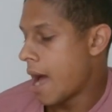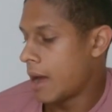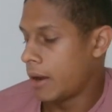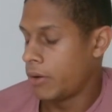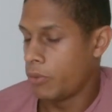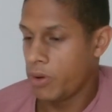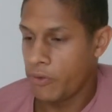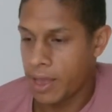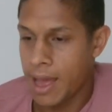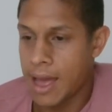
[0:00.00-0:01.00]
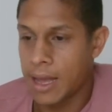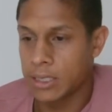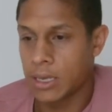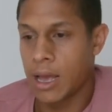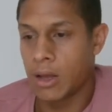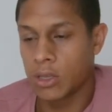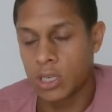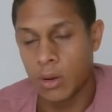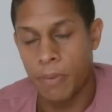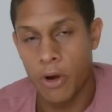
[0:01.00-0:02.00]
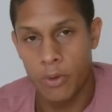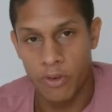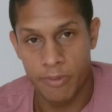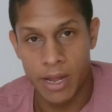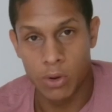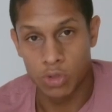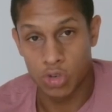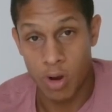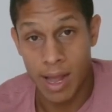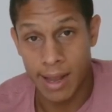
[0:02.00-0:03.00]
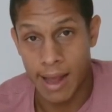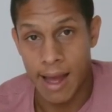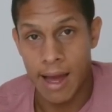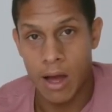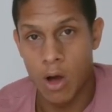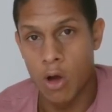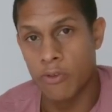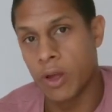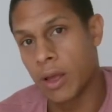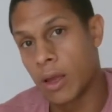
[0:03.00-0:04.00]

And with the cars, I got to a point with my old track car of